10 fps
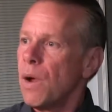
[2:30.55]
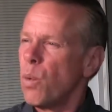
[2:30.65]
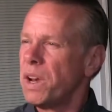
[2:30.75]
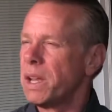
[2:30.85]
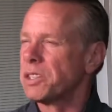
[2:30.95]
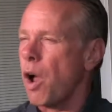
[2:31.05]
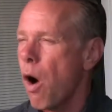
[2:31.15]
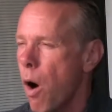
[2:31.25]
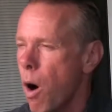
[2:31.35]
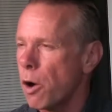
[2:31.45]
When it gets
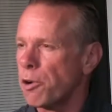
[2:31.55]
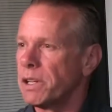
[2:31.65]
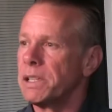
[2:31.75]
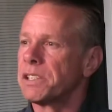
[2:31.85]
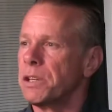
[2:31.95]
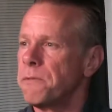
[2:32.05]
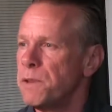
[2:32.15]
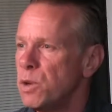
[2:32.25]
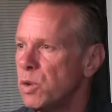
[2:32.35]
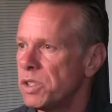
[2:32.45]
hard or it gets
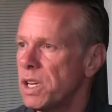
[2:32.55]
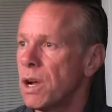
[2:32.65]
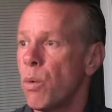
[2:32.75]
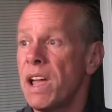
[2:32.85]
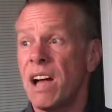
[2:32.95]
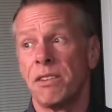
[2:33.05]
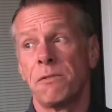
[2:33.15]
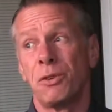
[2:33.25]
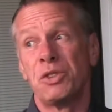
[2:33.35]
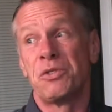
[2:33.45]
confusing or we have our
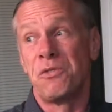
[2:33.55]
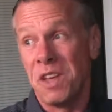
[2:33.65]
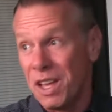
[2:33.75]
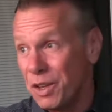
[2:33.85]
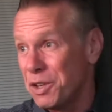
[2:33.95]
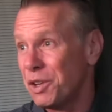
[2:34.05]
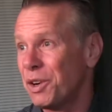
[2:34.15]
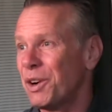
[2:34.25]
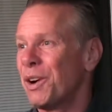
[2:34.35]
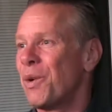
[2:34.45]
first
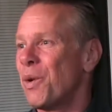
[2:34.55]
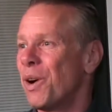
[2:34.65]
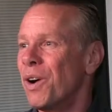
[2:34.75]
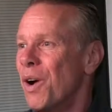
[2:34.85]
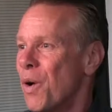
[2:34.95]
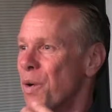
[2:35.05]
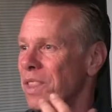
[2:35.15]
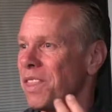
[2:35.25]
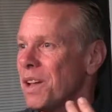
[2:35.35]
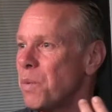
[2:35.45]
failure or
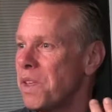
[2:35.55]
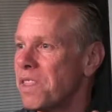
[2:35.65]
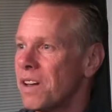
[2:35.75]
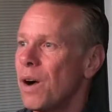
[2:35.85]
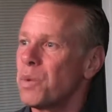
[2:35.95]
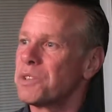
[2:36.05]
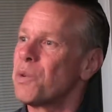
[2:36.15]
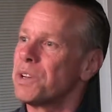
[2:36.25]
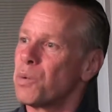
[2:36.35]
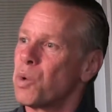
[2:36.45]
the thing we thought was
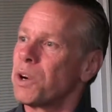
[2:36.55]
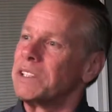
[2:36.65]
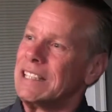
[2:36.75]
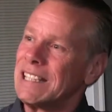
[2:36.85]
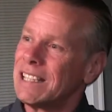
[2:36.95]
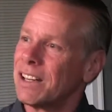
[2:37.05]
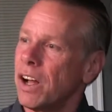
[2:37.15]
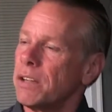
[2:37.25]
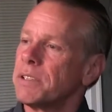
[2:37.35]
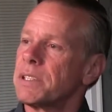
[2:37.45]
going to work didn't,
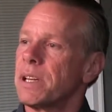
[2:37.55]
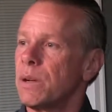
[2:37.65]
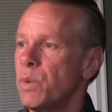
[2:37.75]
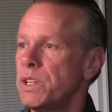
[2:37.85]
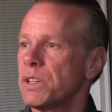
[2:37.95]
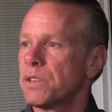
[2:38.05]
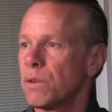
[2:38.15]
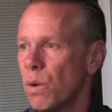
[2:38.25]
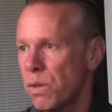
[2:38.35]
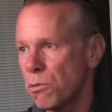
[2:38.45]
all of a sudden we just
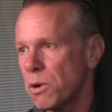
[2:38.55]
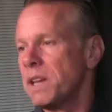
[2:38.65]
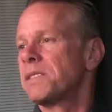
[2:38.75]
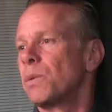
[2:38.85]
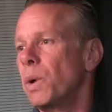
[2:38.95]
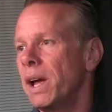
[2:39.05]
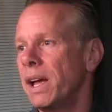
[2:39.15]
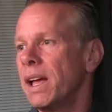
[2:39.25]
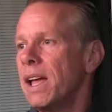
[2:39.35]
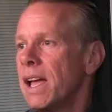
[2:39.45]
throw the race
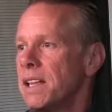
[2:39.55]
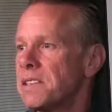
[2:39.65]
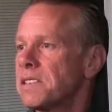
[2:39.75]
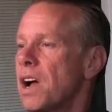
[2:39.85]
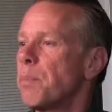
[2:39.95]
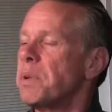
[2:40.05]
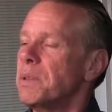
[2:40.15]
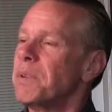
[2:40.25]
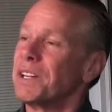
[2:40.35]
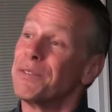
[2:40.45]
away and stop in the
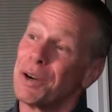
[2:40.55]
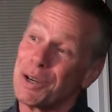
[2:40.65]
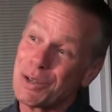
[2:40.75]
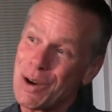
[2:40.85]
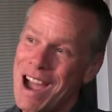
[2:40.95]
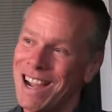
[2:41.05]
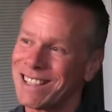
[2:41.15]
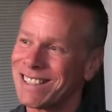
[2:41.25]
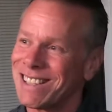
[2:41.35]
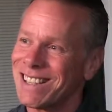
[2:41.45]
middle of our
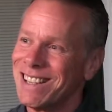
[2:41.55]
tracks.